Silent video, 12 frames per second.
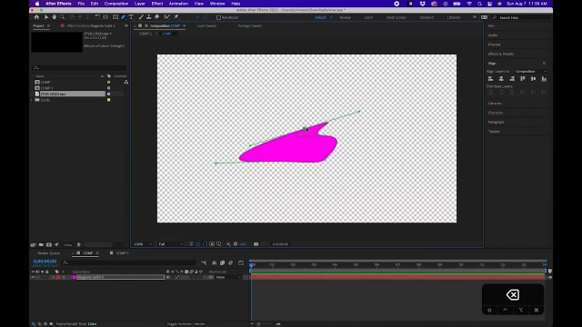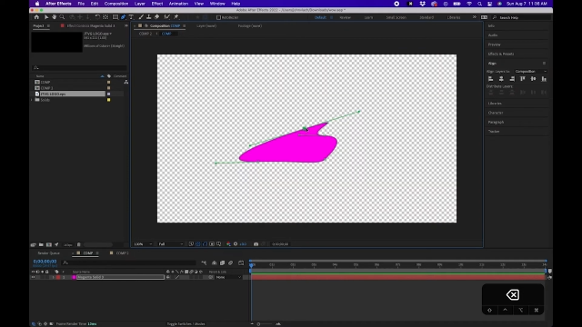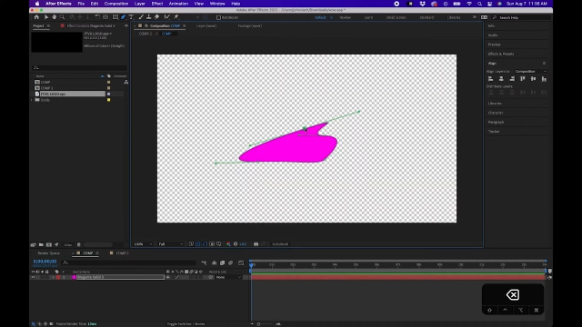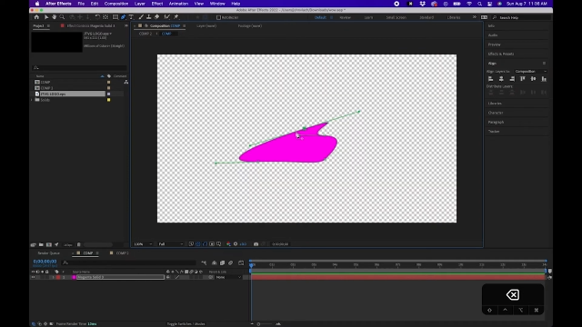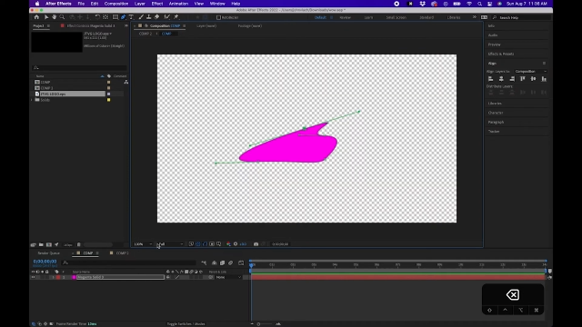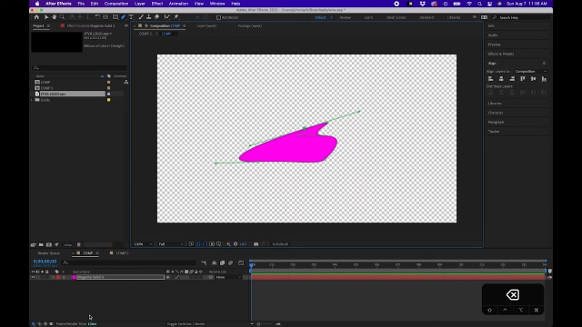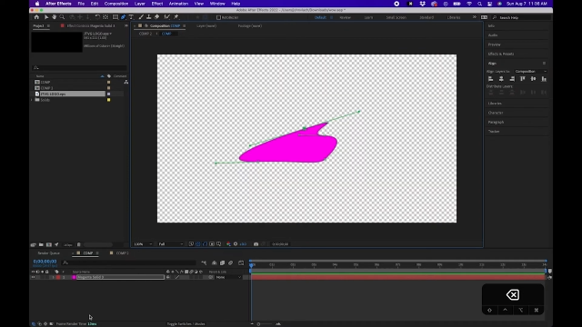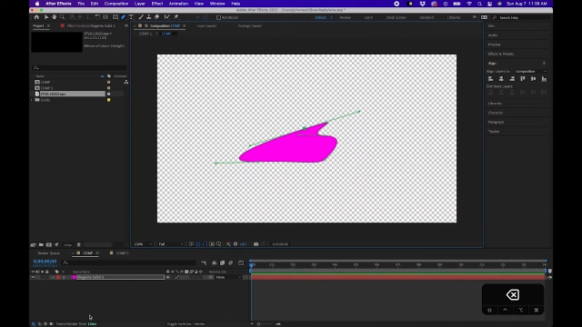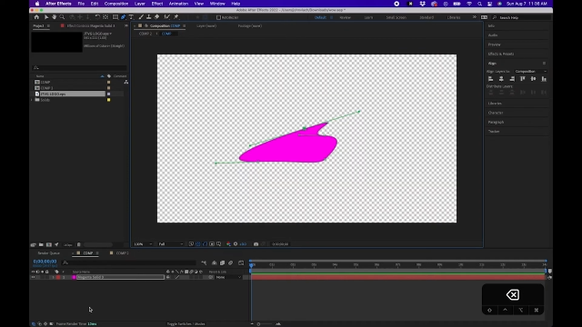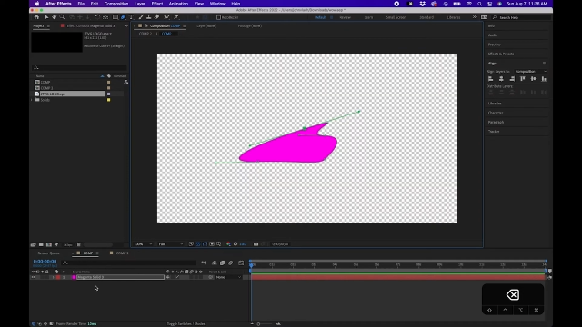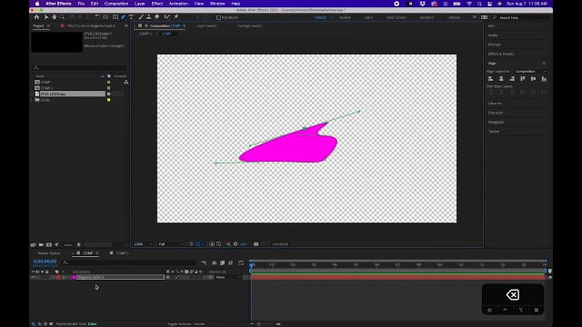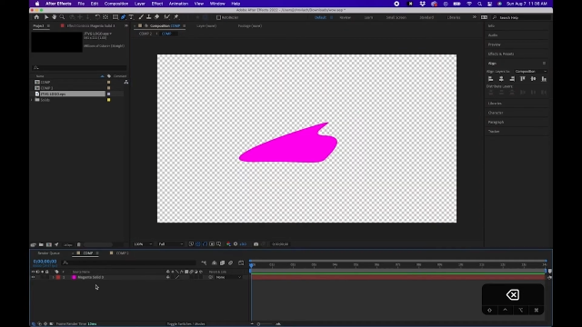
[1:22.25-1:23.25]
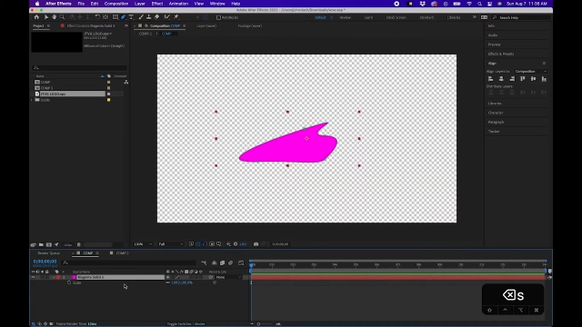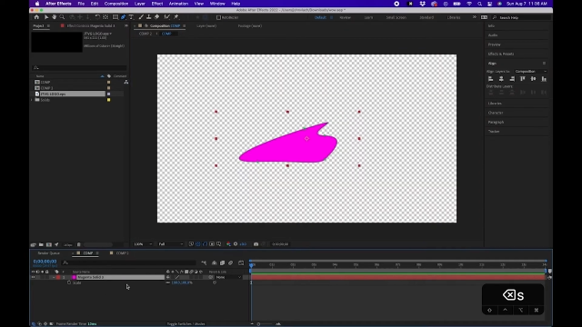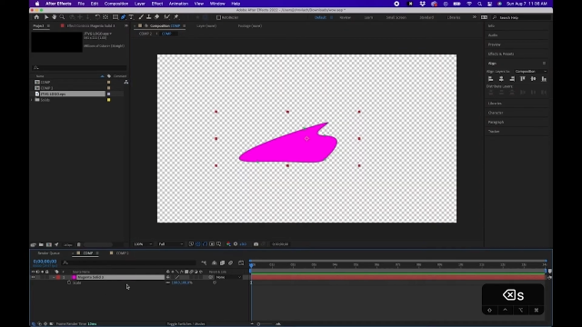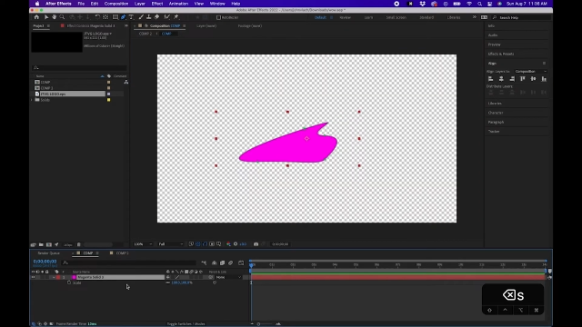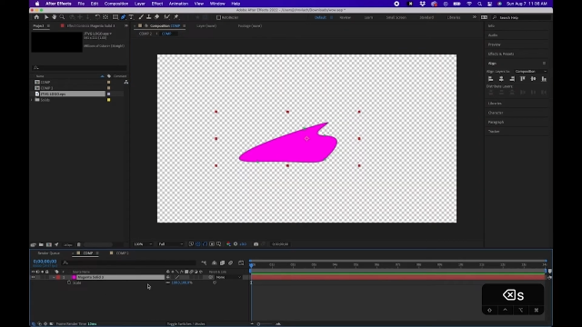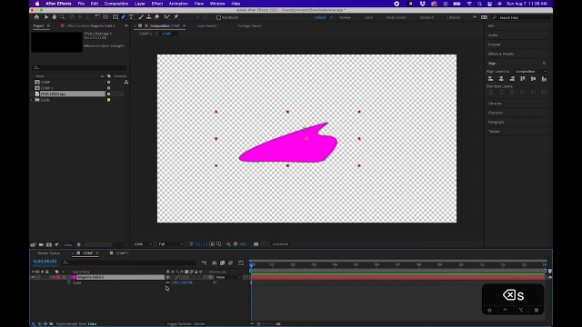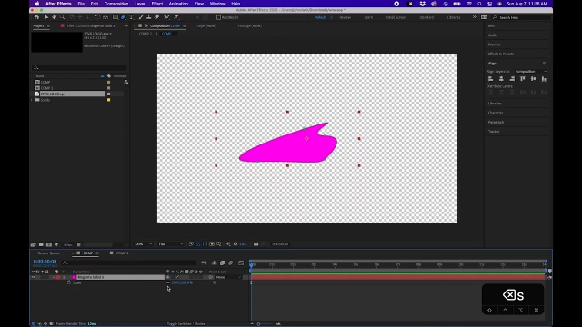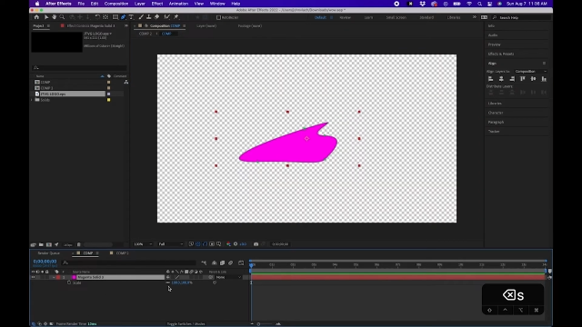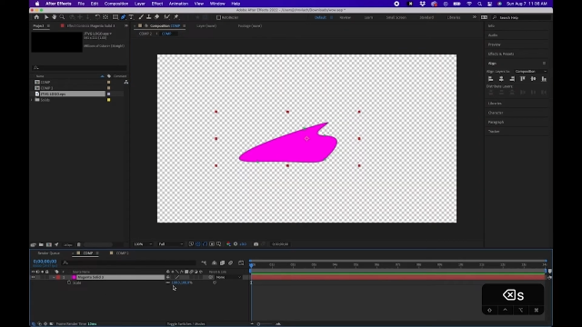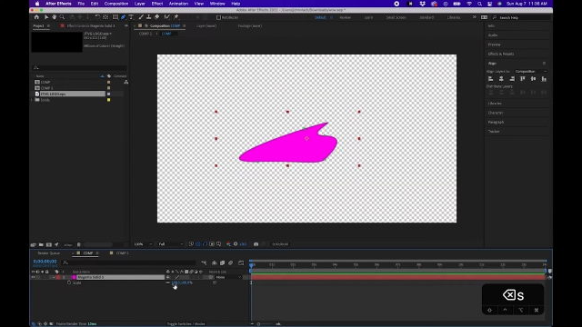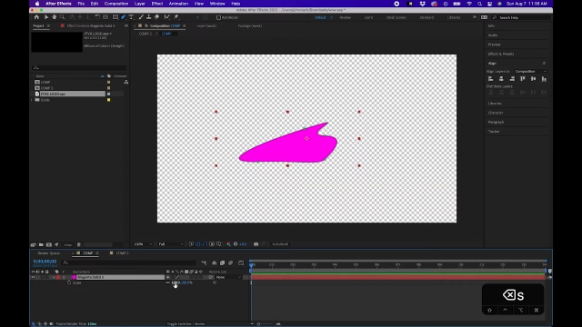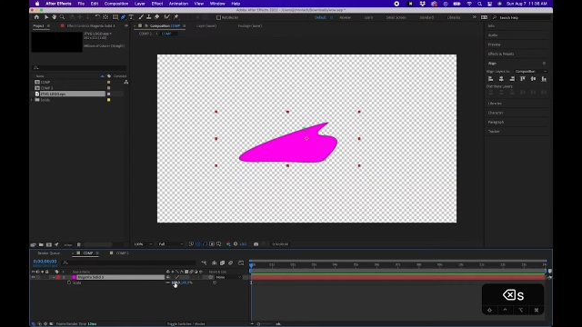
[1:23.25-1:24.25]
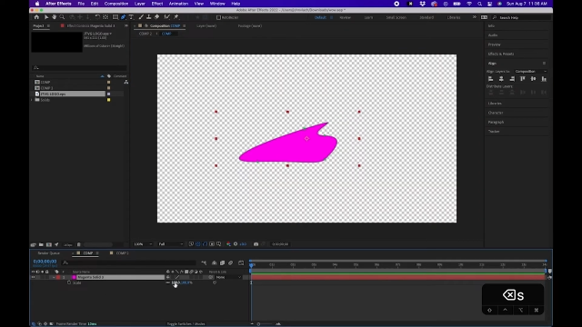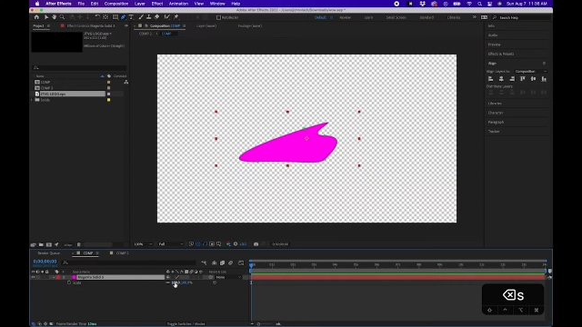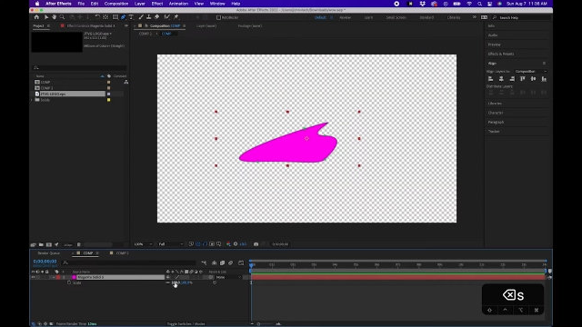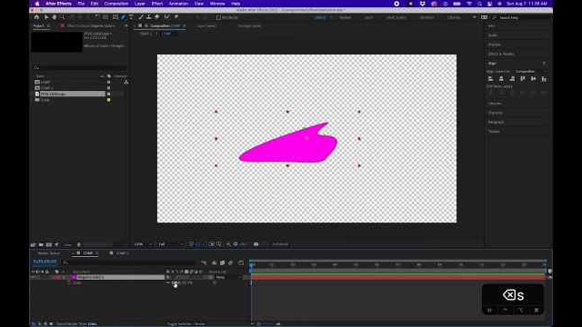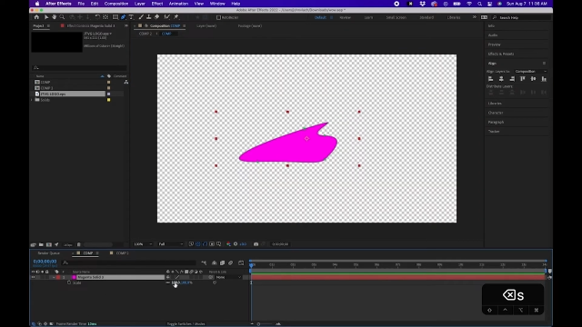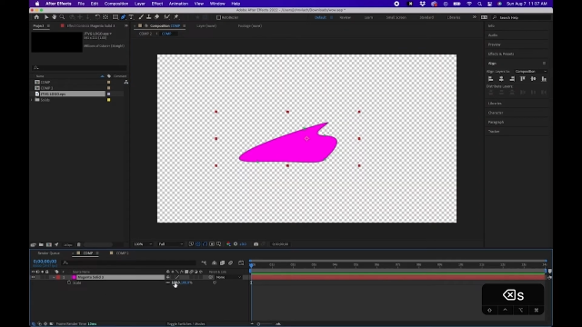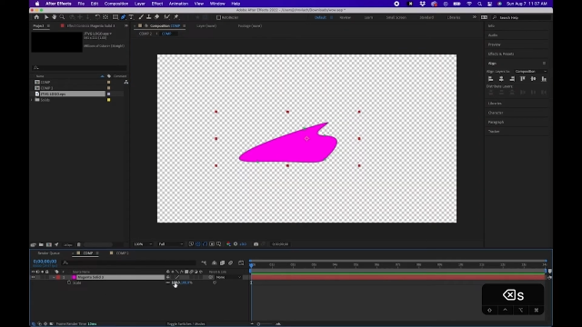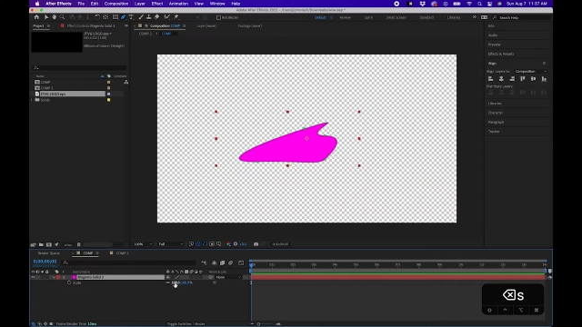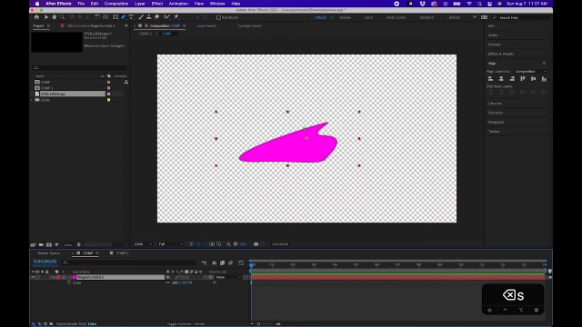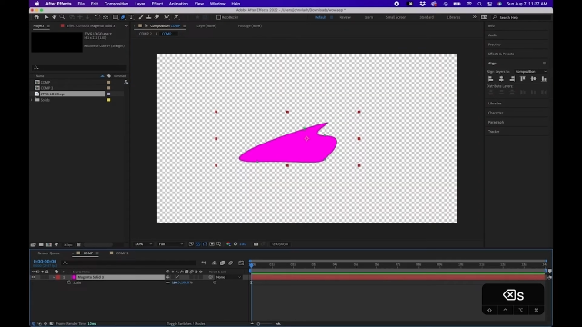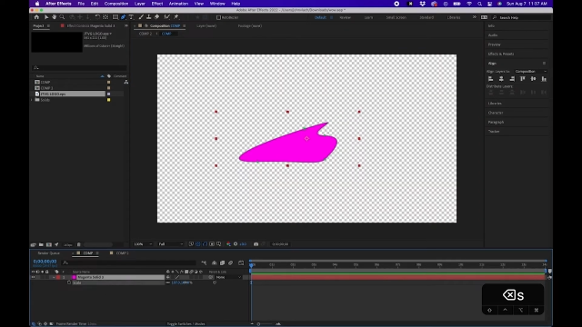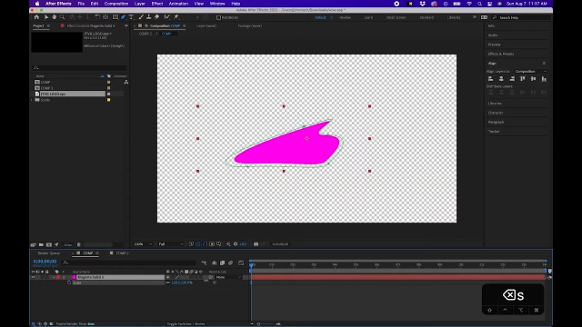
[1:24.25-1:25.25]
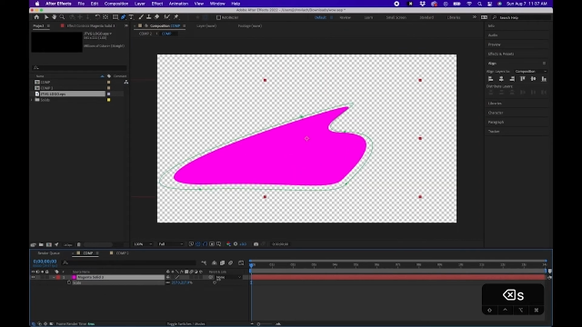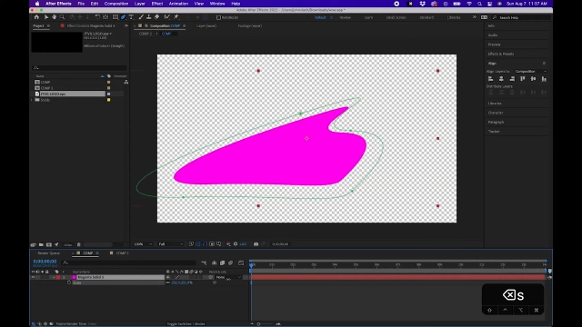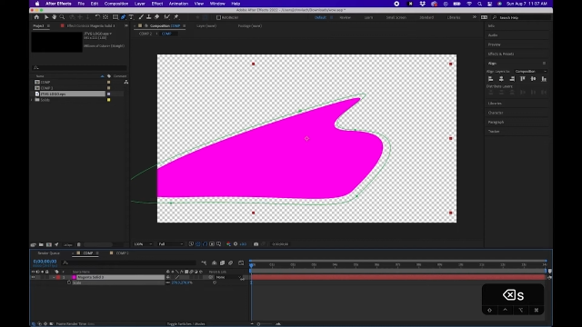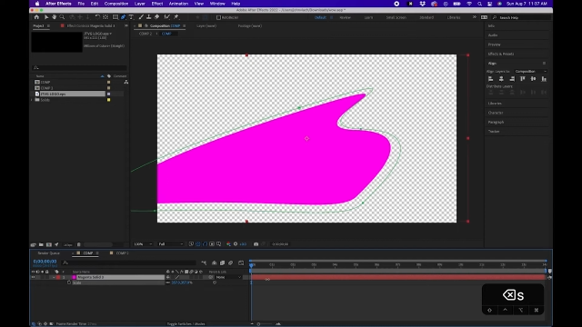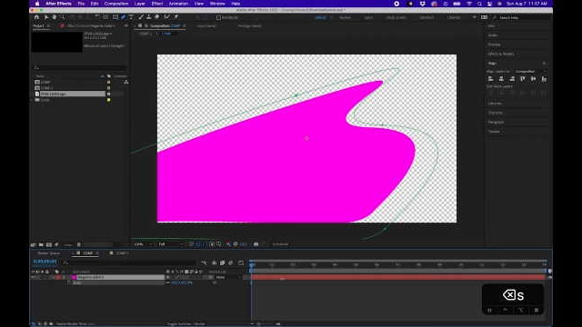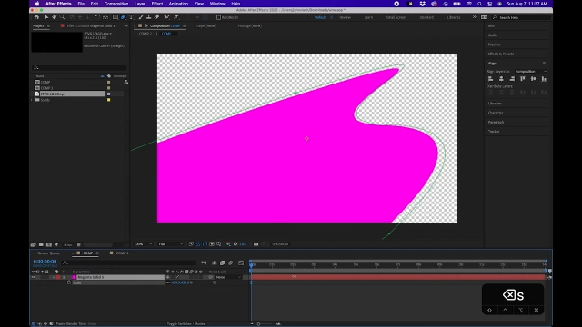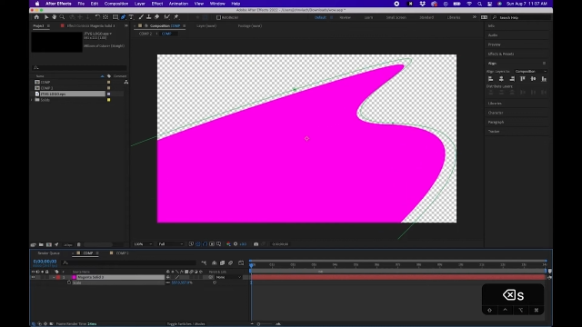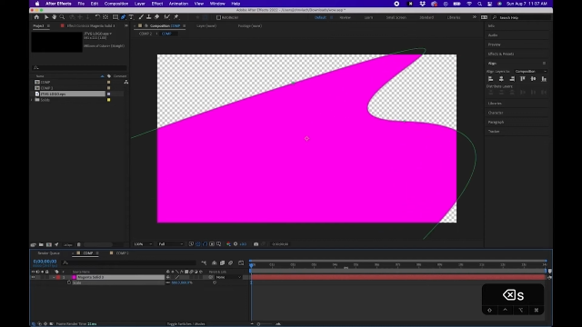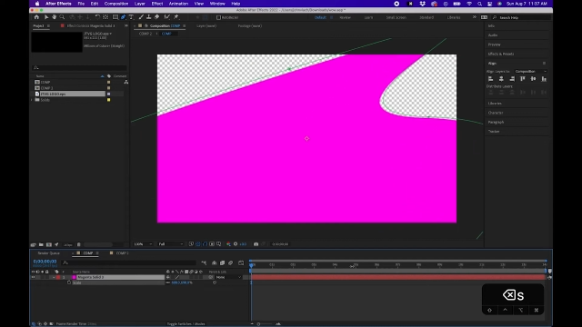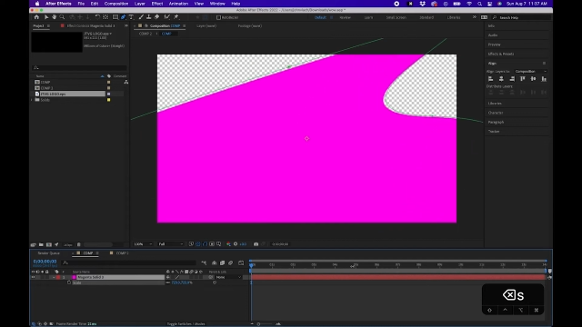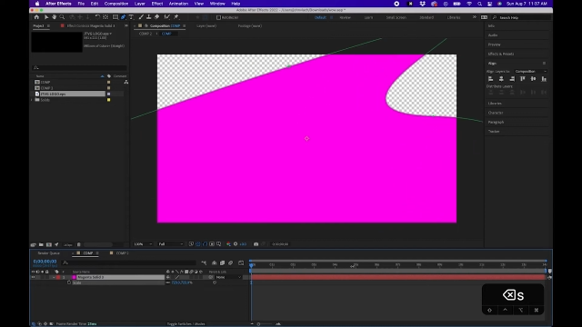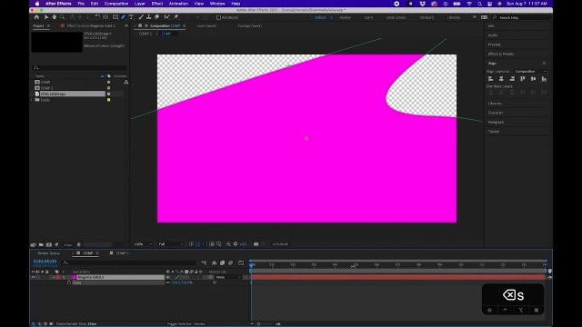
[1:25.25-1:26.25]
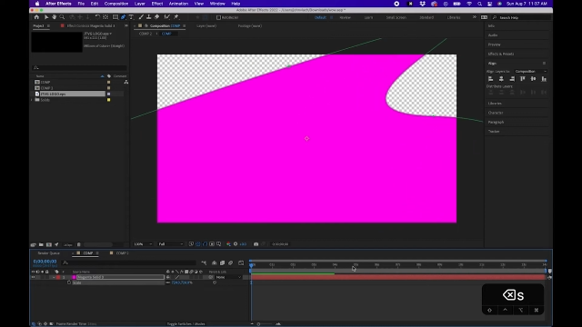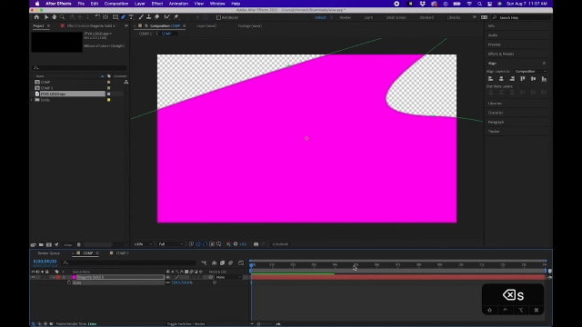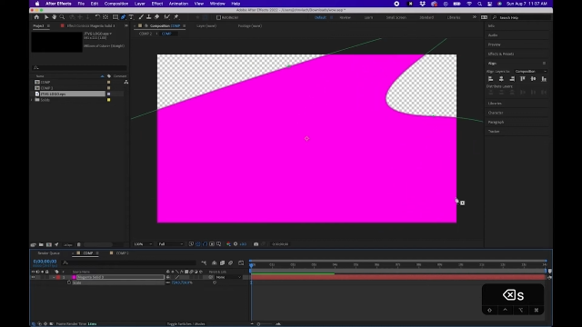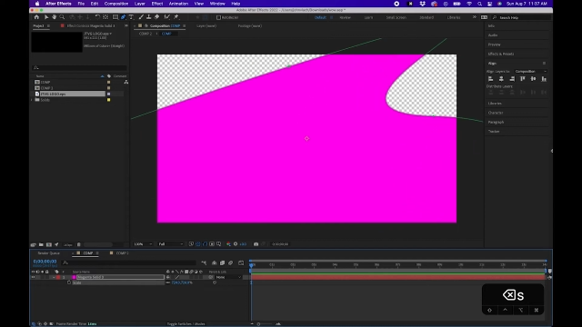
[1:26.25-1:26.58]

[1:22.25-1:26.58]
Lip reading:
Nobody's mouth can be seen.